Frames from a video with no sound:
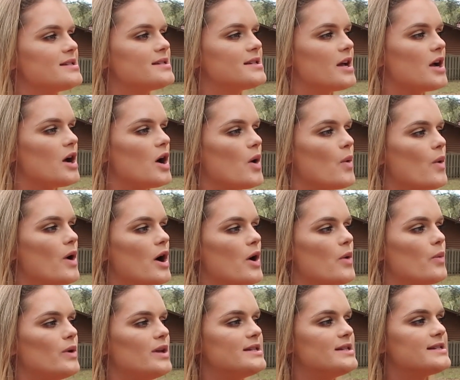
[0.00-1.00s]
So uh,
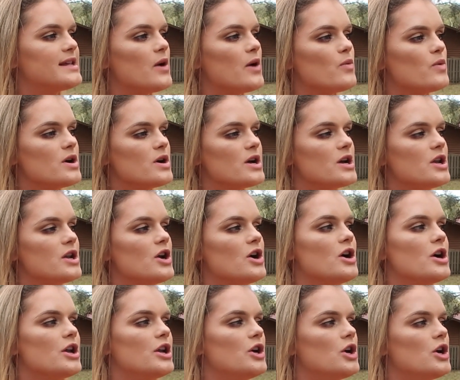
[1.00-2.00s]
we set one on